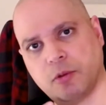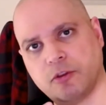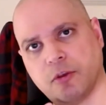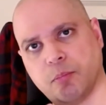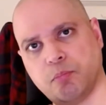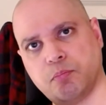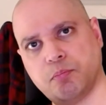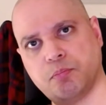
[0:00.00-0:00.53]
to
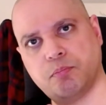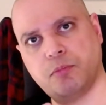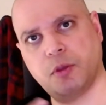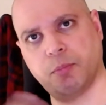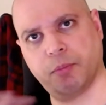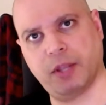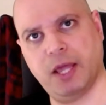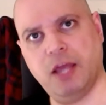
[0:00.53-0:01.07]

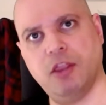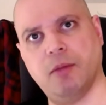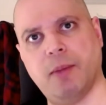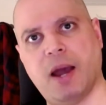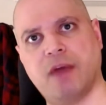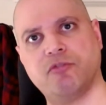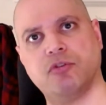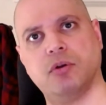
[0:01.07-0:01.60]
play them
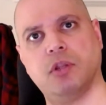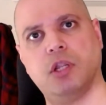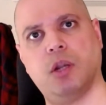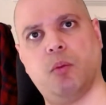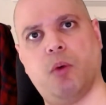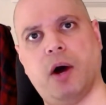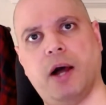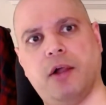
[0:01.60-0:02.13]
after a little
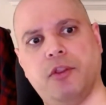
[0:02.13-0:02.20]
while.